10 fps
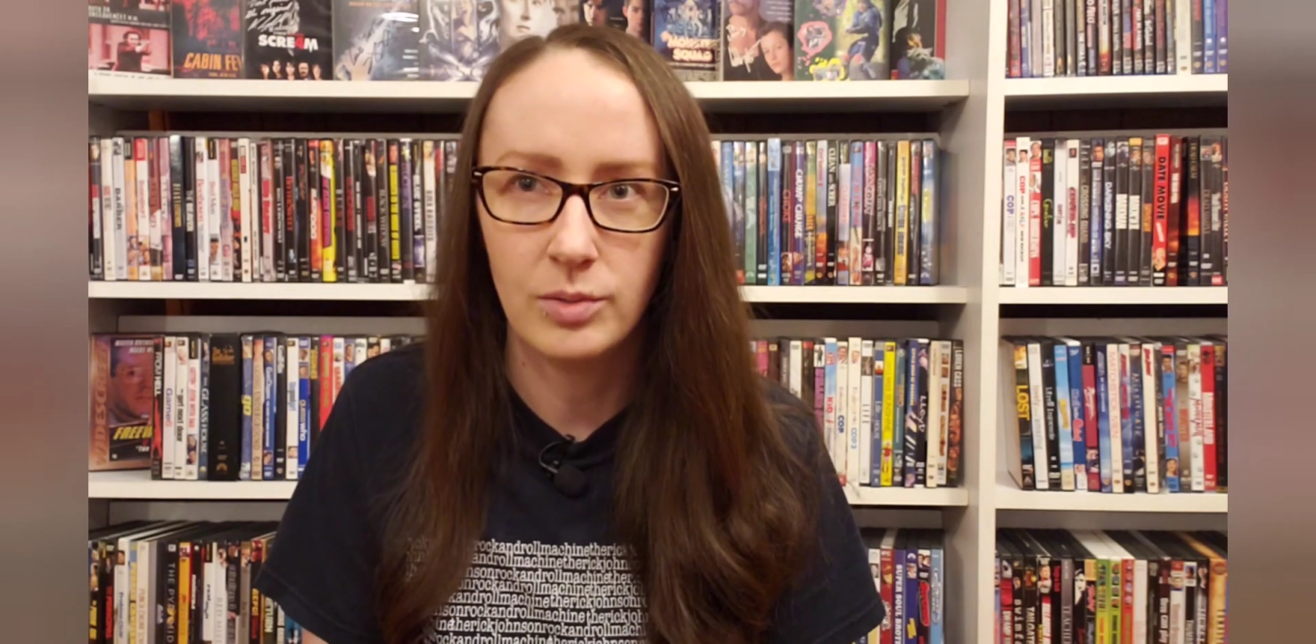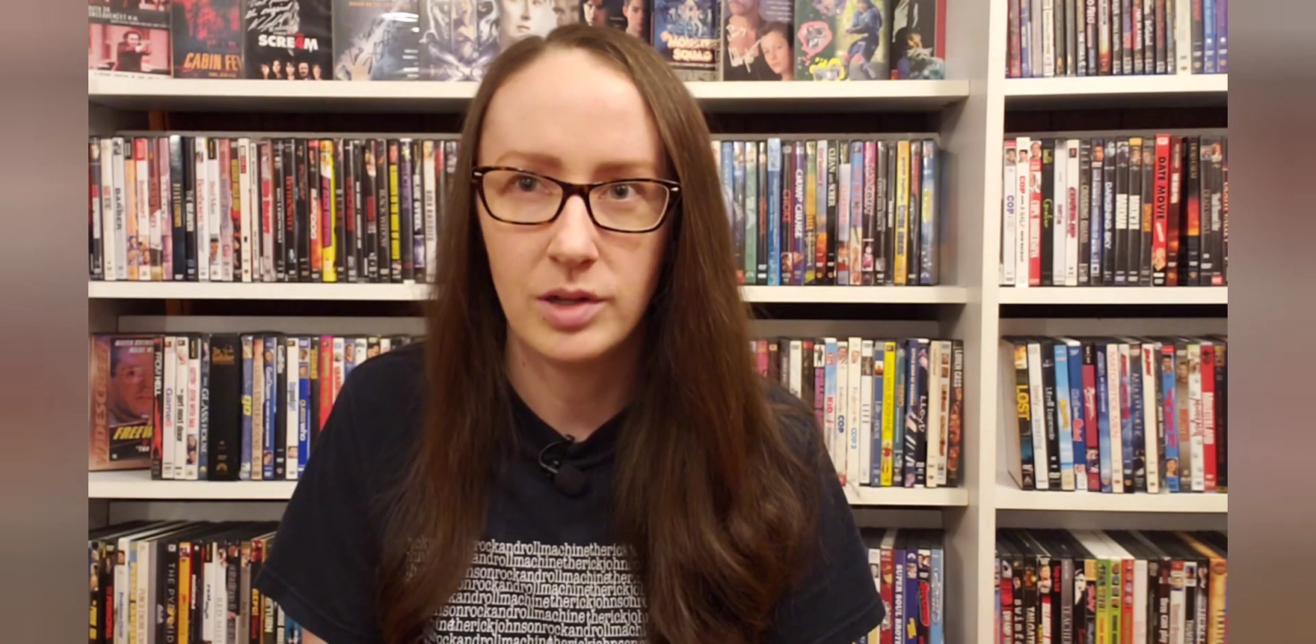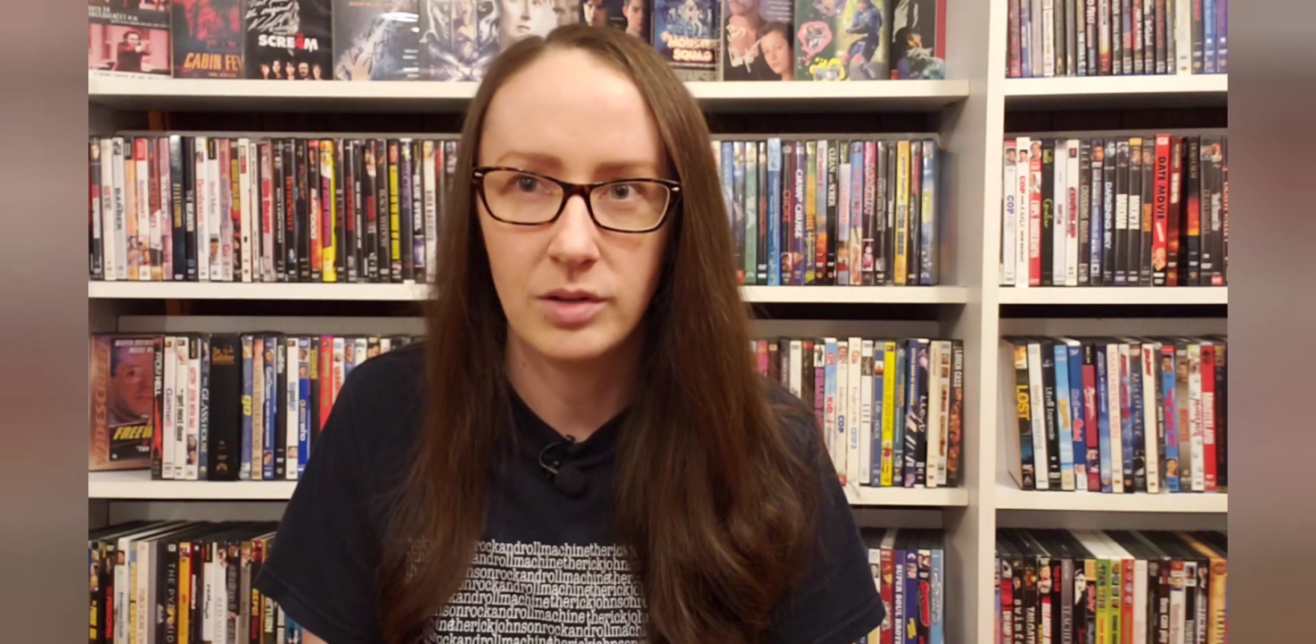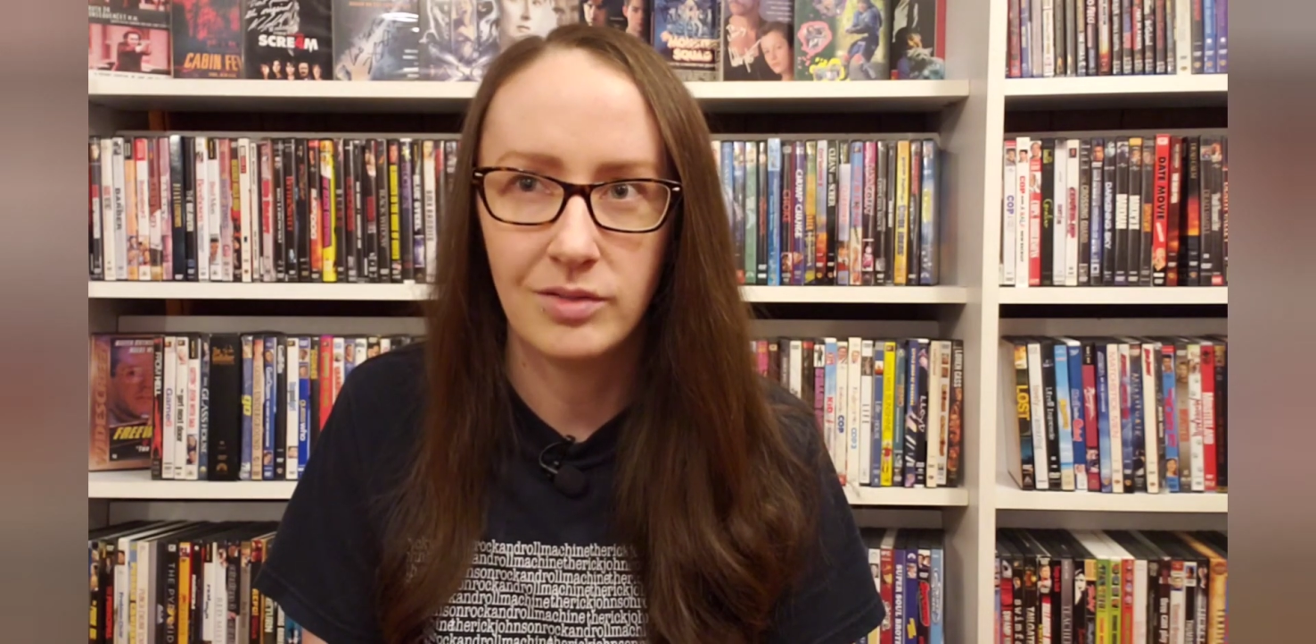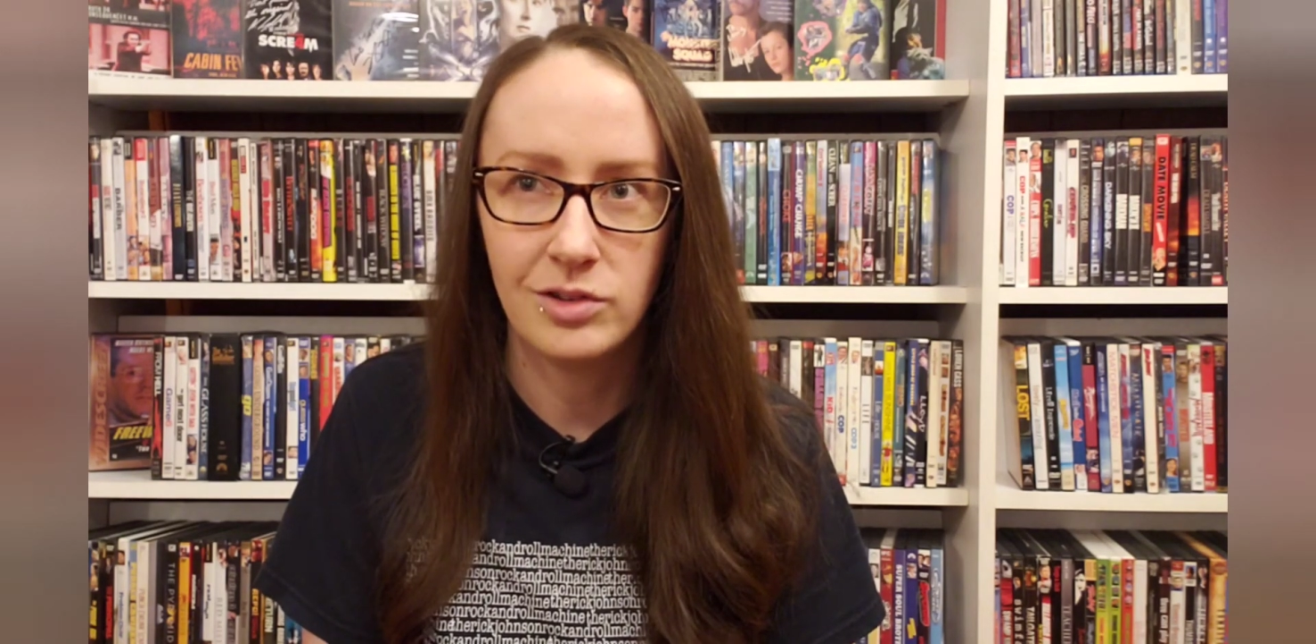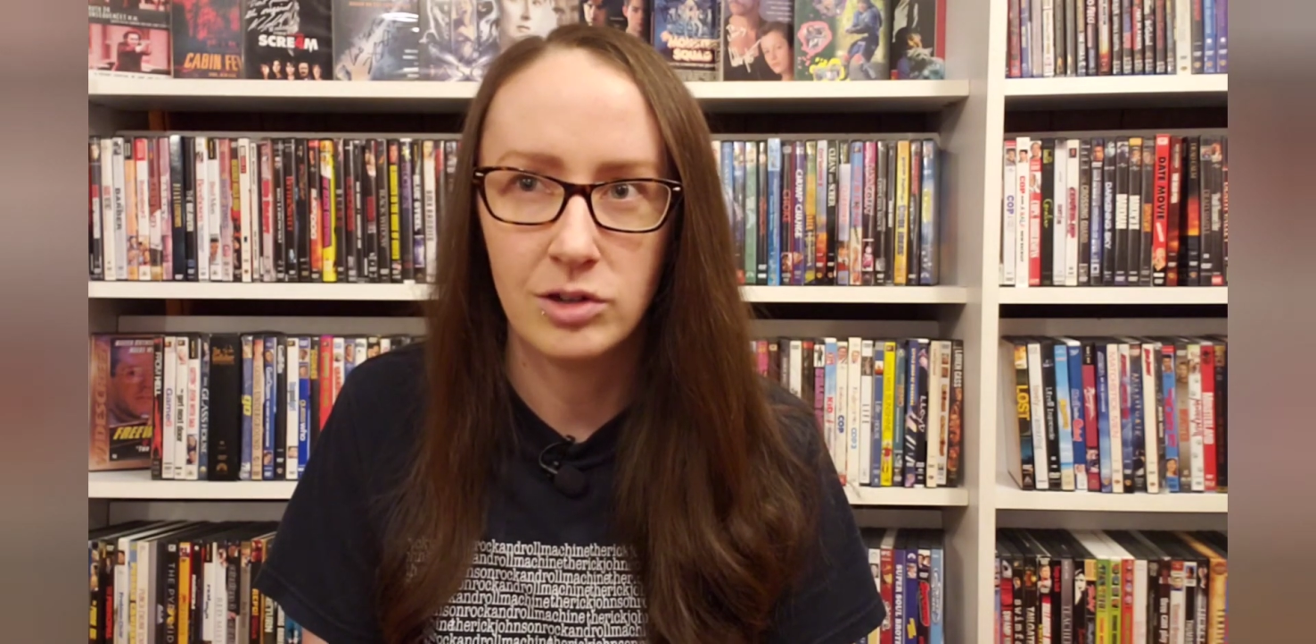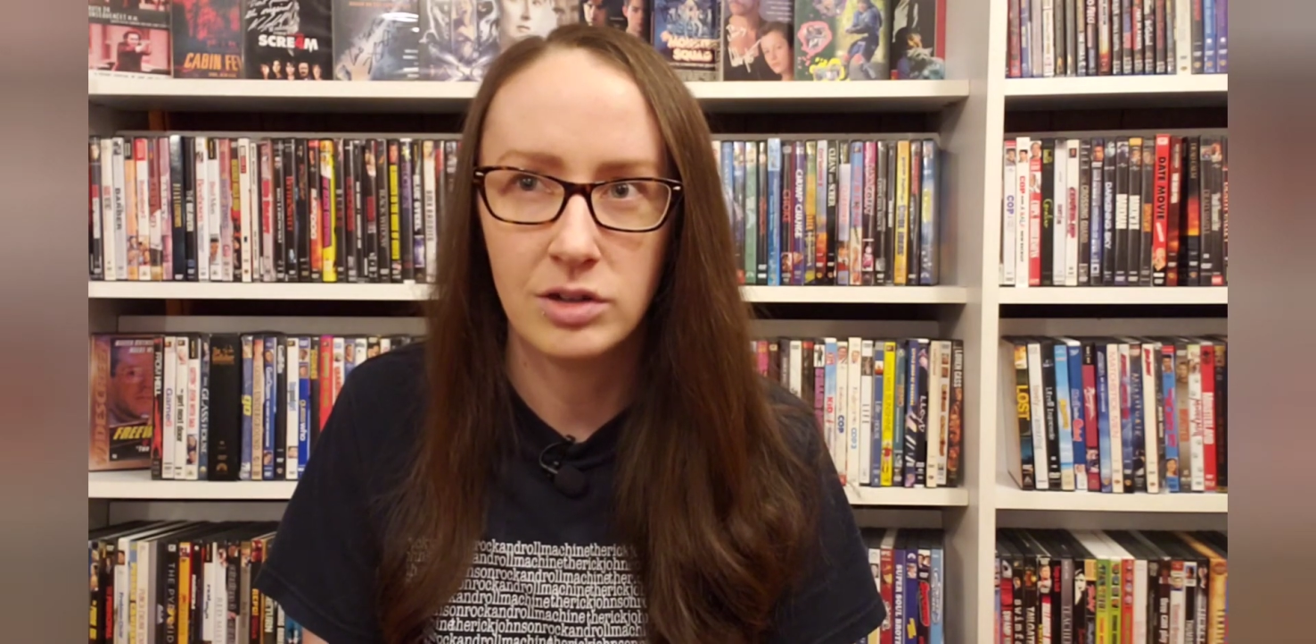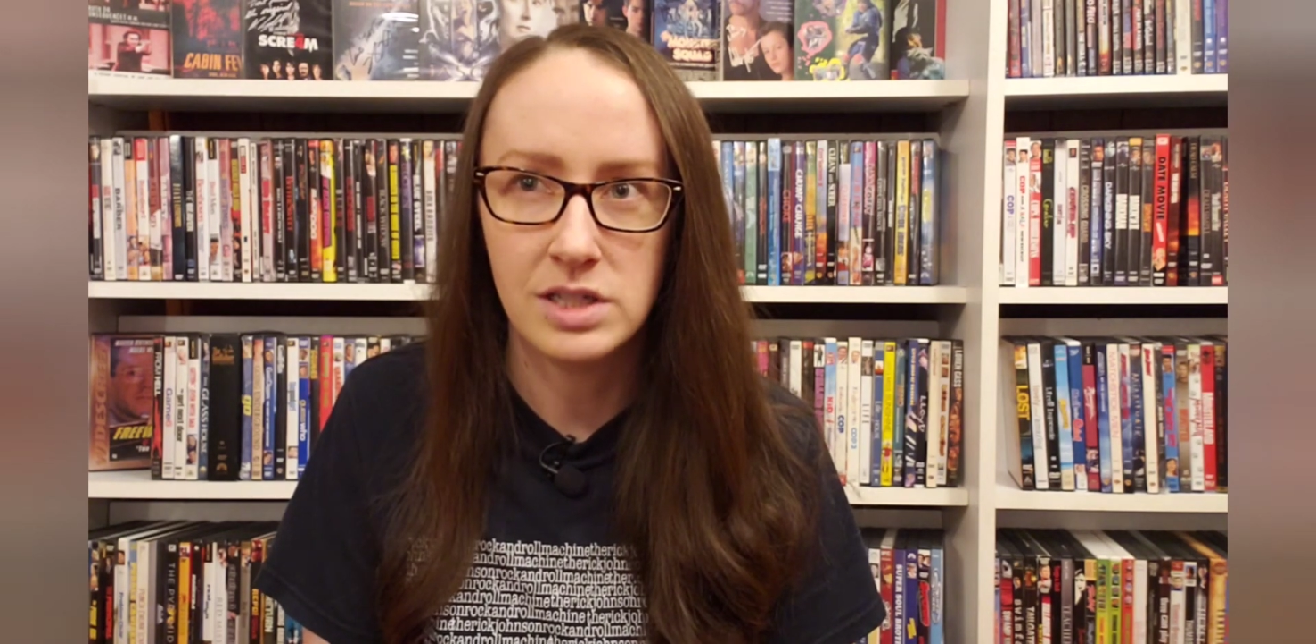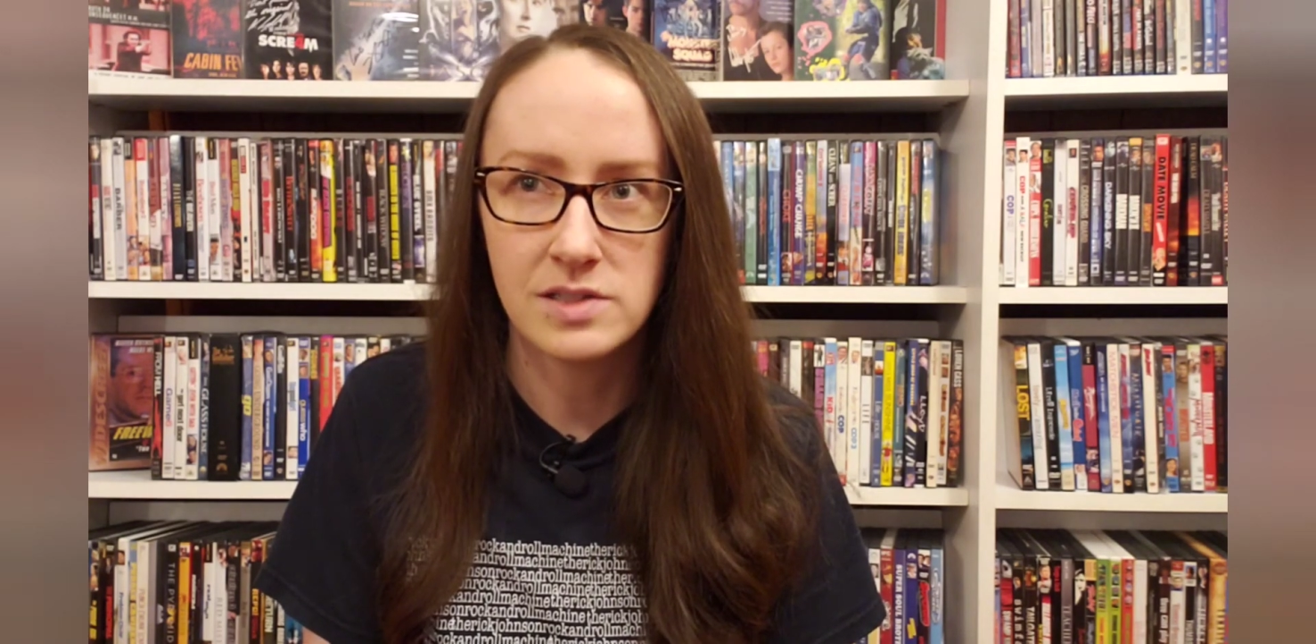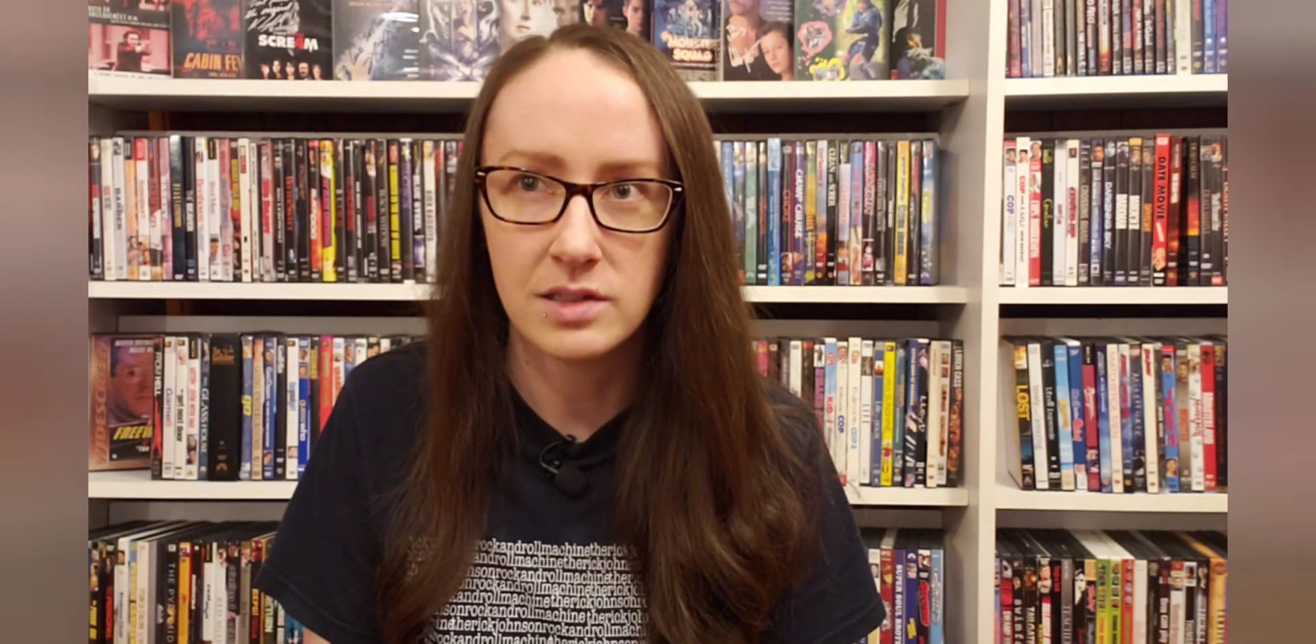you know, if you're
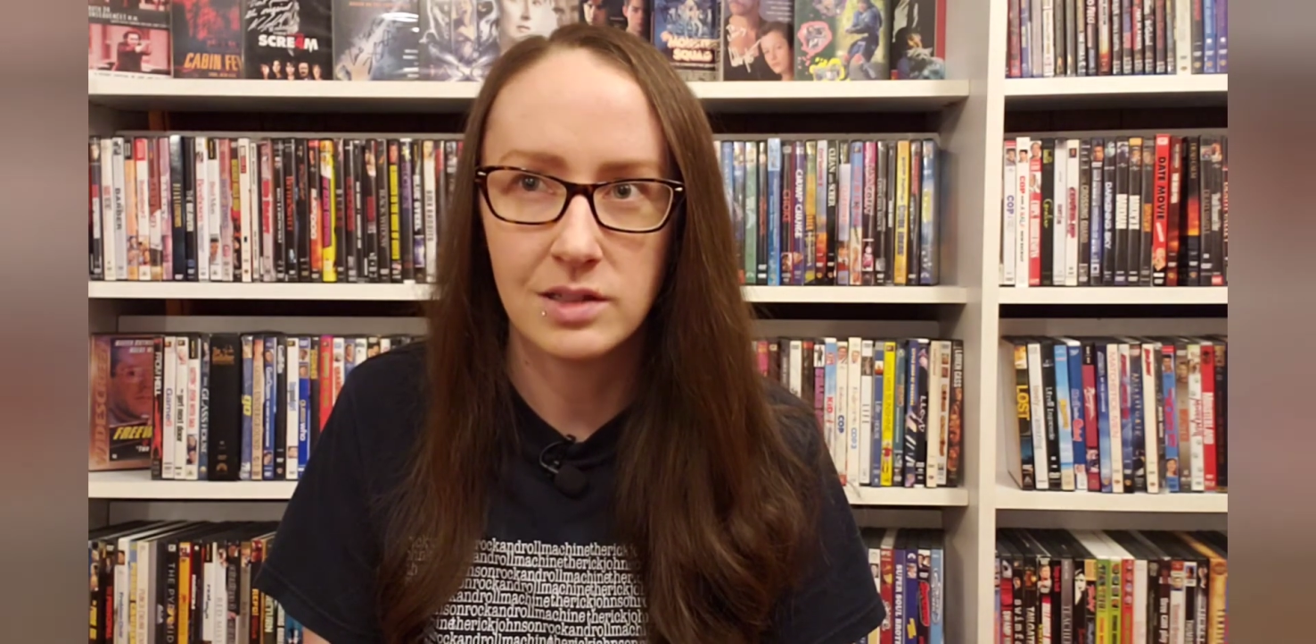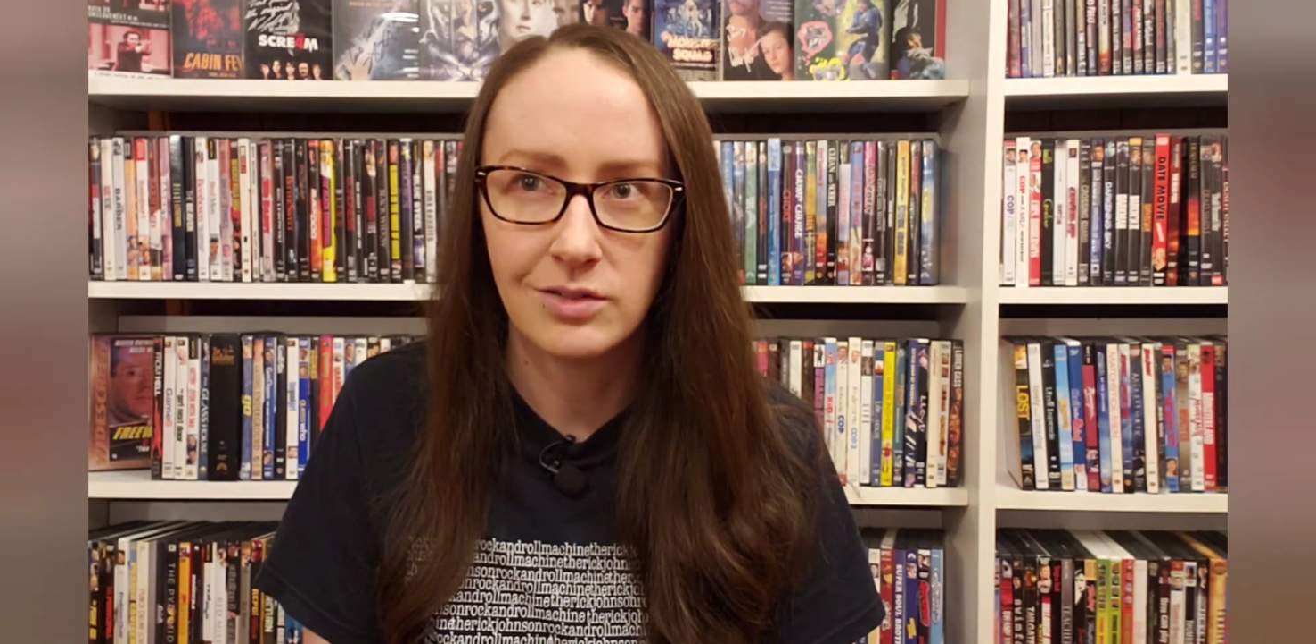easily